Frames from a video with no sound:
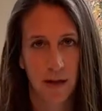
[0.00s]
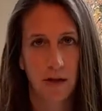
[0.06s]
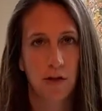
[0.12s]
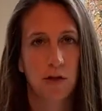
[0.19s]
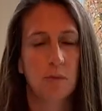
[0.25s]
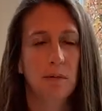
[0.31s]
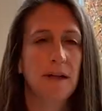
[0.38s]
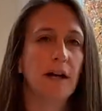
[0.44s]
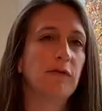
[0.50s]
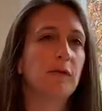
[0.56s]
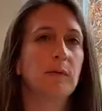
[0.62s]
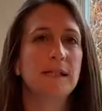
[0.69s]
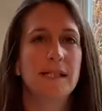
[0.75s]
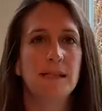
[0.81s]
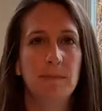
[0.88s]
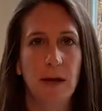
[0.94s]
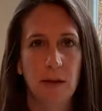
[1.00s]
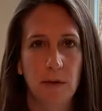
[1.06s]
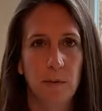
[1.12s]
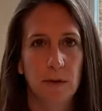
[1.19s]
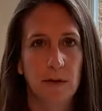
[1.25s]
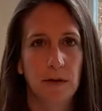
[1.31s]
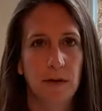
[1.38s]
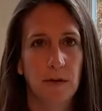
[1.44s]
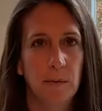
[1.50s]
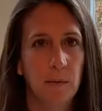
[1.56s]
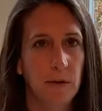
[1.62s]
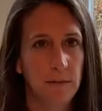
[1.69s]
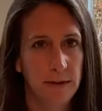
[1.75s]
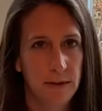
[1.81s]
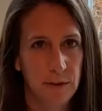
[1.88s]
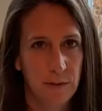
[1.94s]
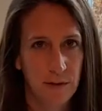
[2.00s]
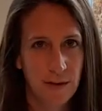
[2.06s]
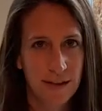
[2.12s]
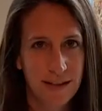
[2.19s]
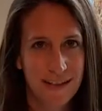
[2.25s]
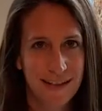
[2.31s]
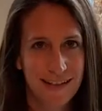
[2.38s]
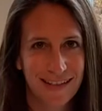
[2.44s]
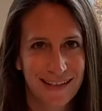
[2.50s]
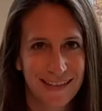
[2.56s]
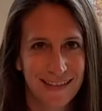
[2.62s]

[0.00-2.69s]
So whenever we spell a word, what do we do first?